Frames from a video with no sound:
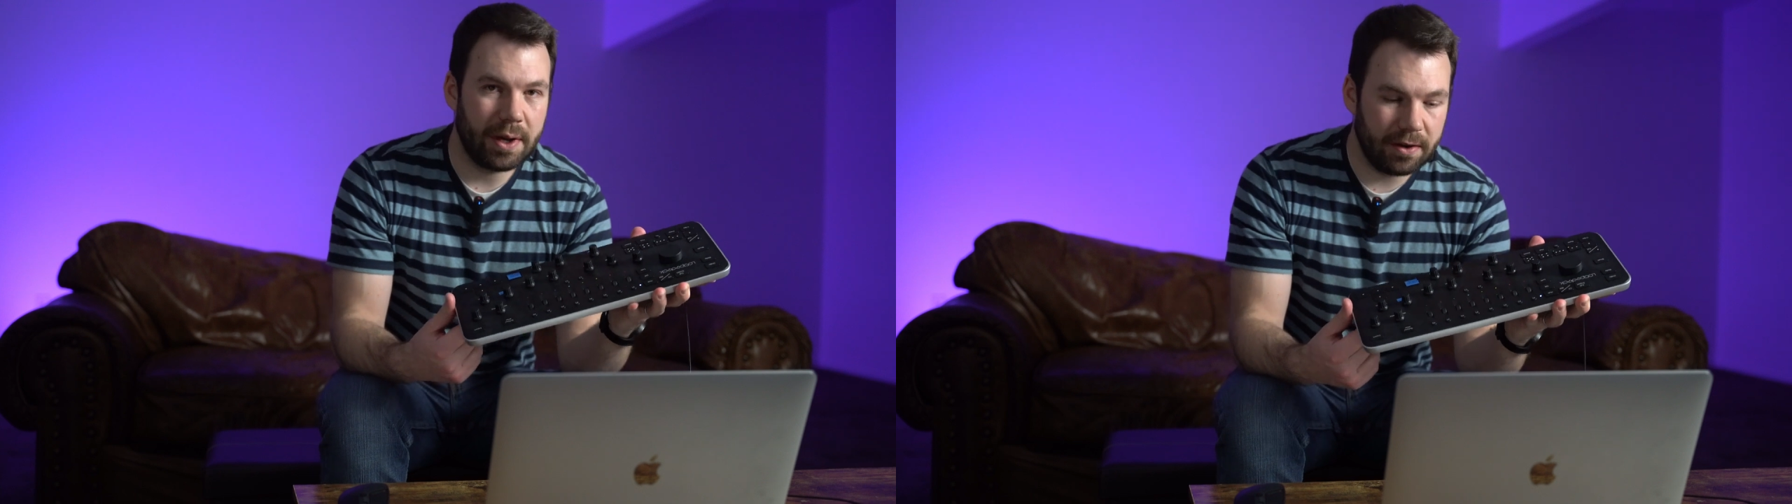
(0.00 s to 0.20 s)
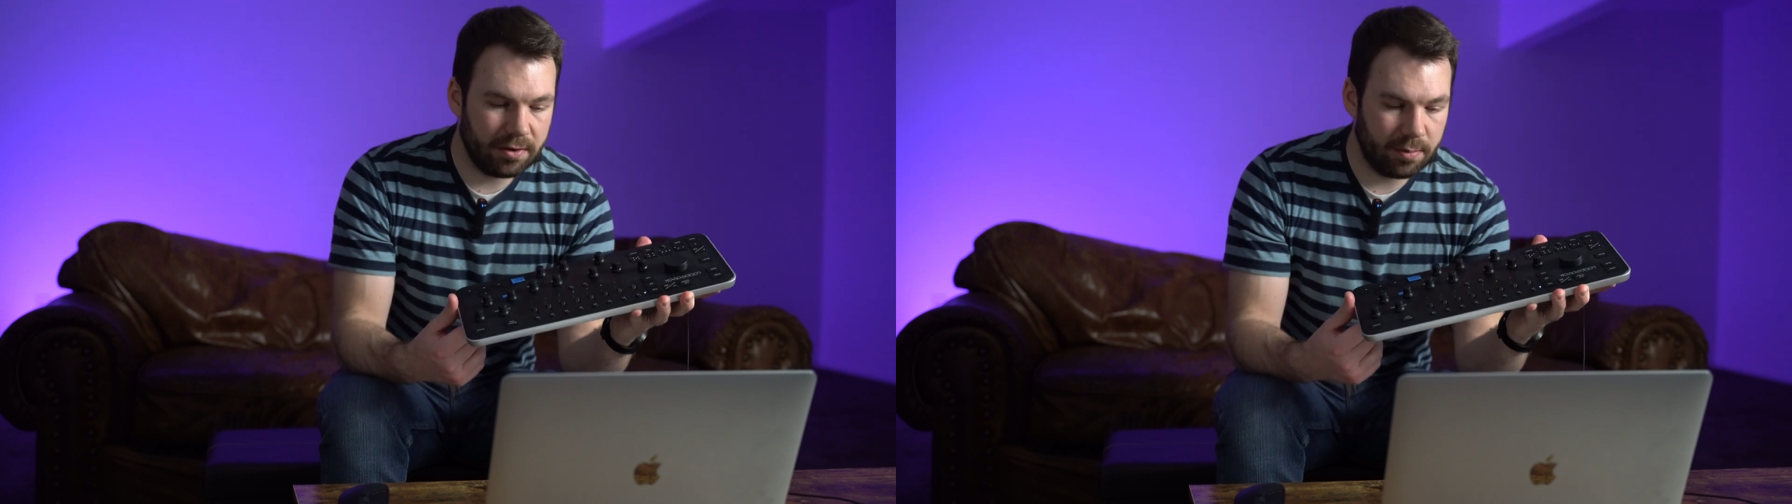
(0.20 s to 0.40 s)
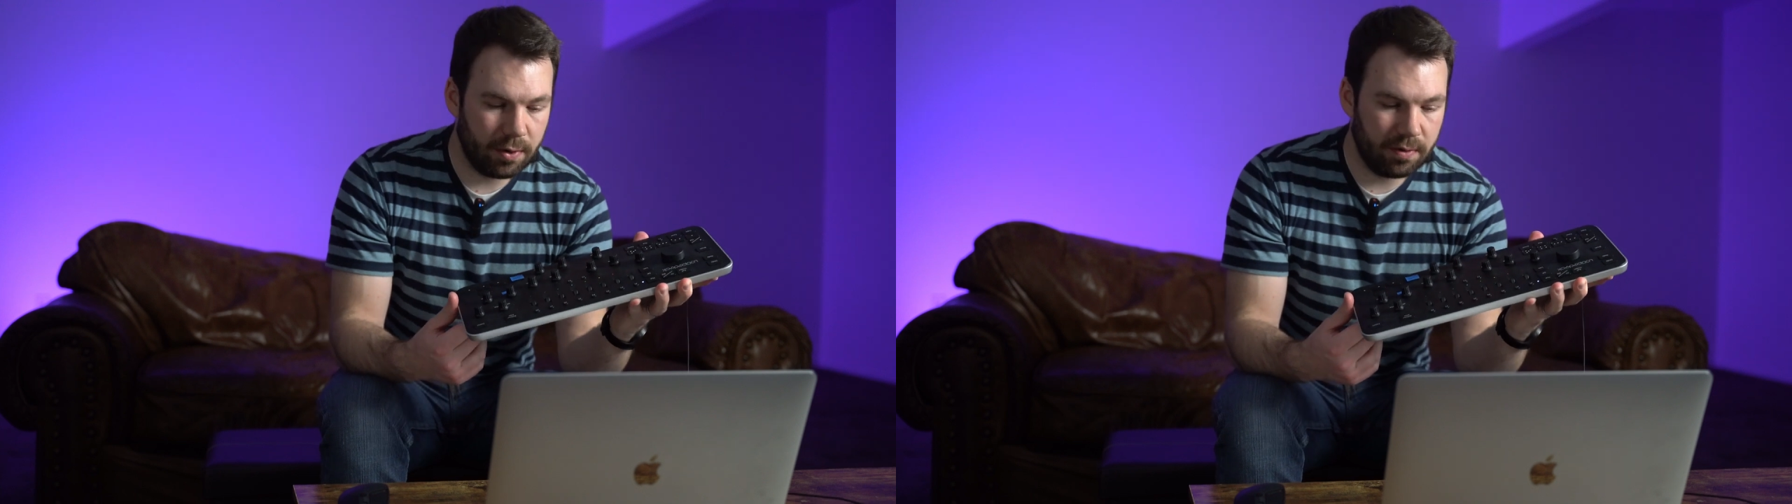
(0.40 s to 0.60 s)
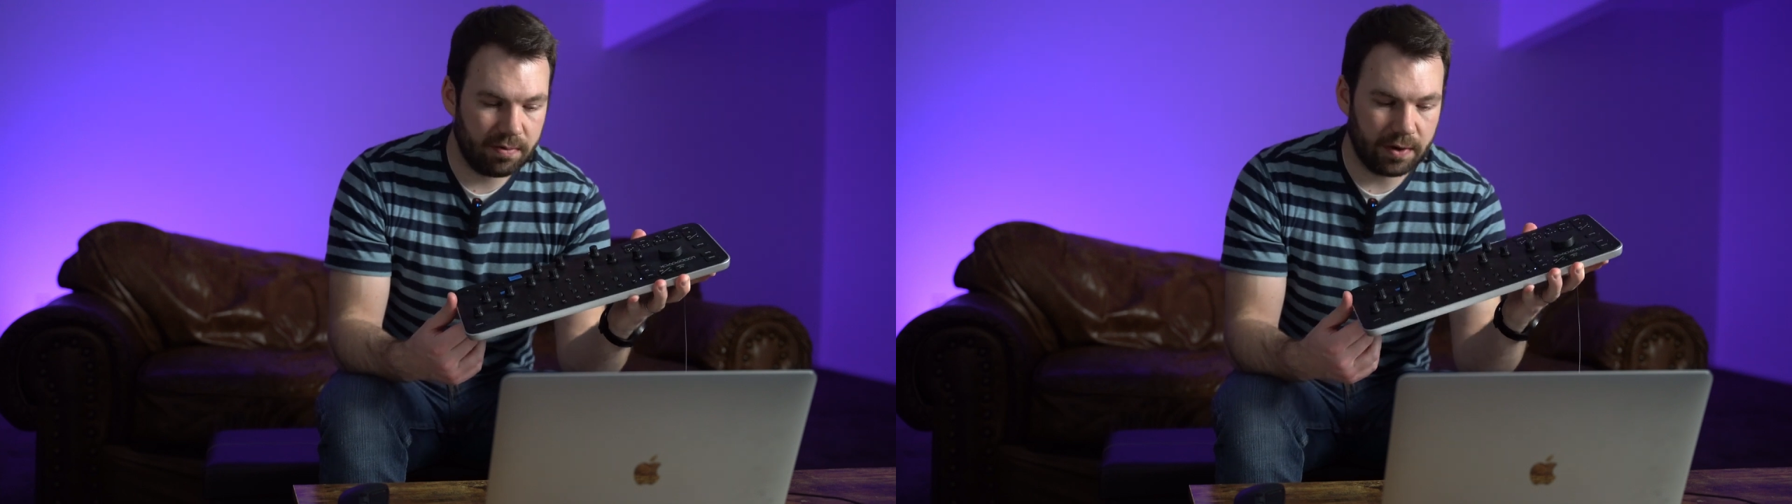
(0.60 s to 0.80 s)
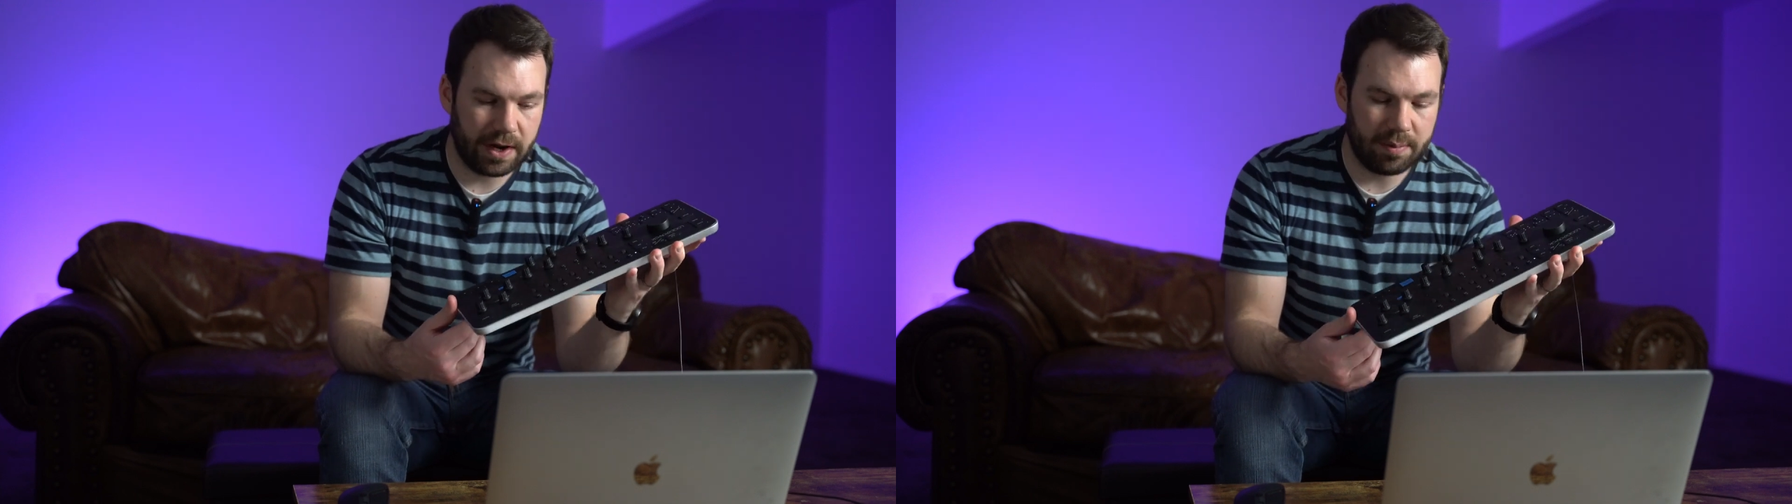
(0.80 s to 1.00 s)
beta support
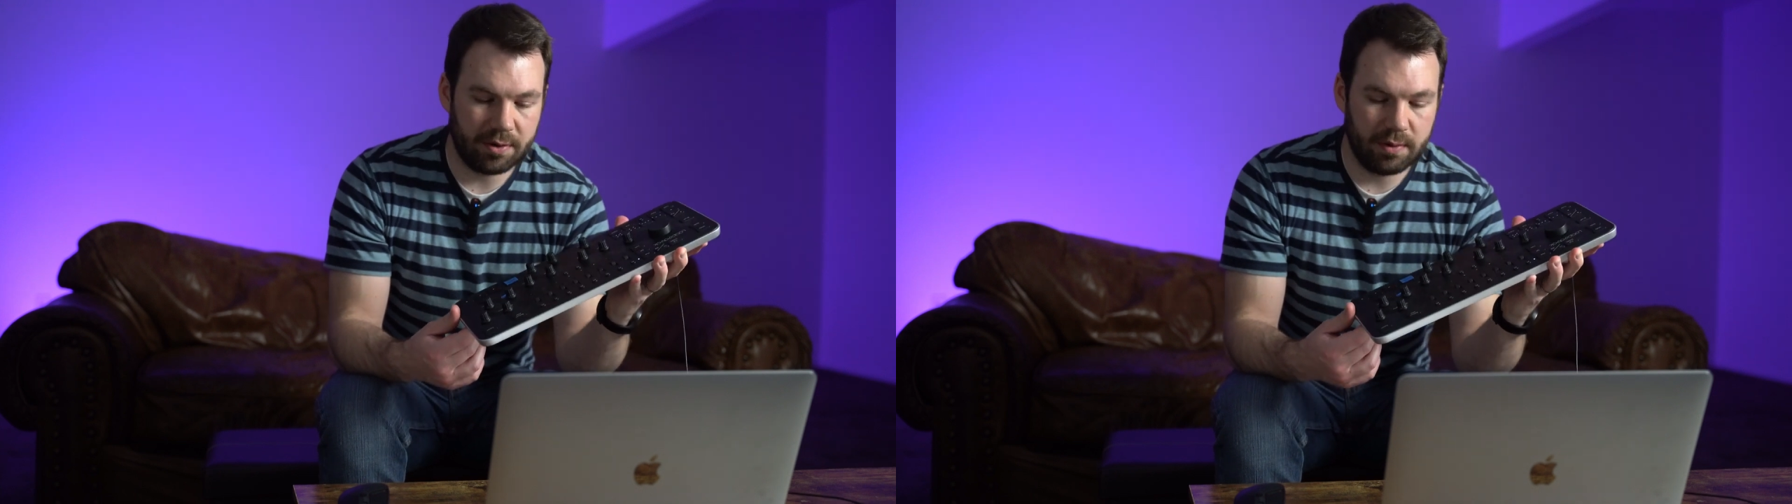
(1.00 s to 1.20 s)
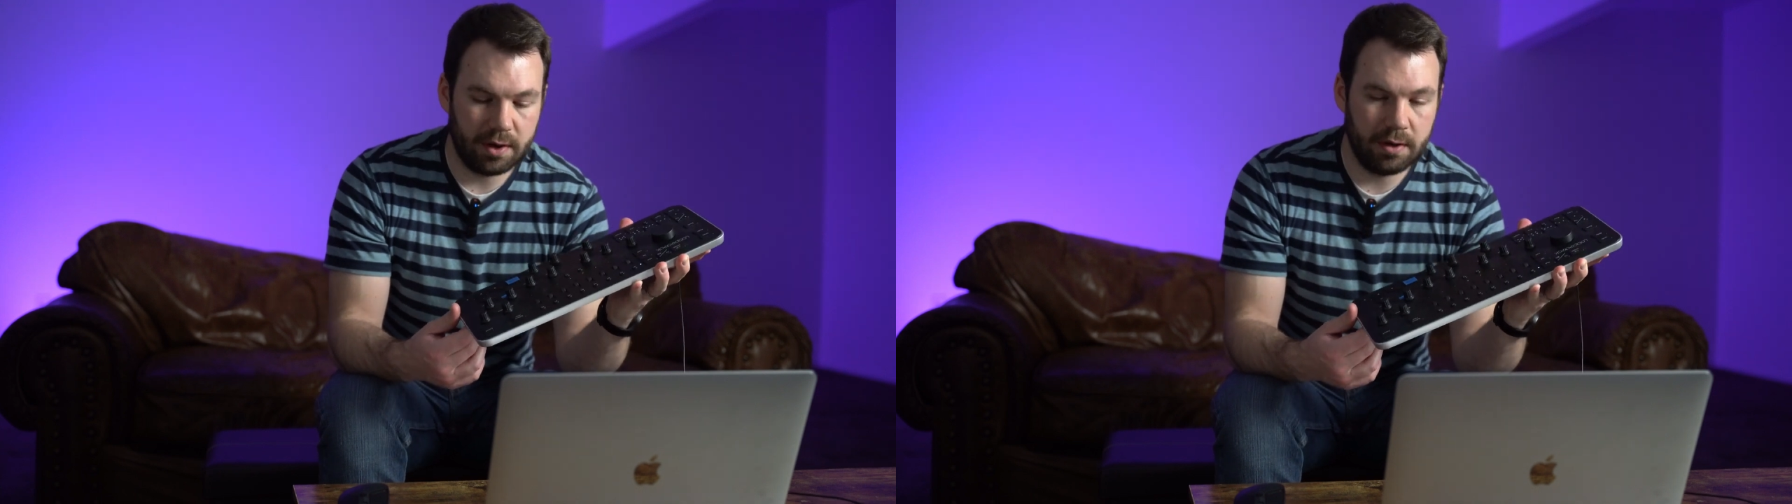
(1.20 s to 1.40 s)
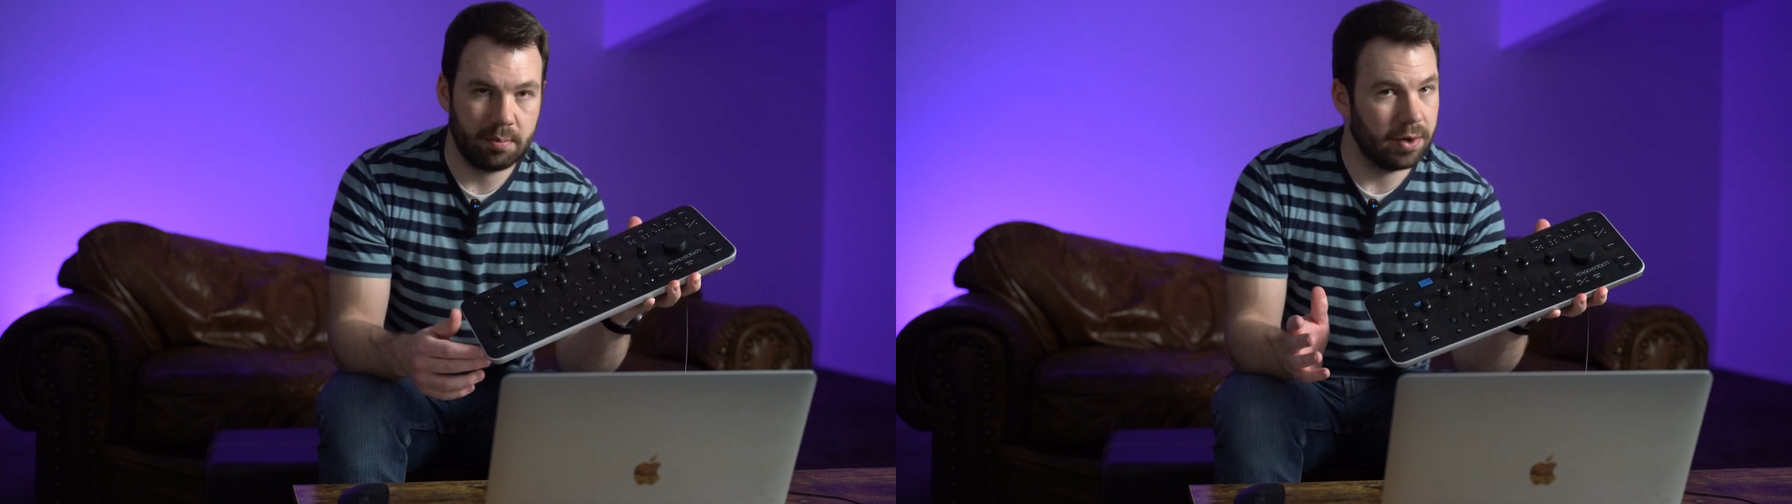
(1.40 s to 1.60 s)
for Capture One,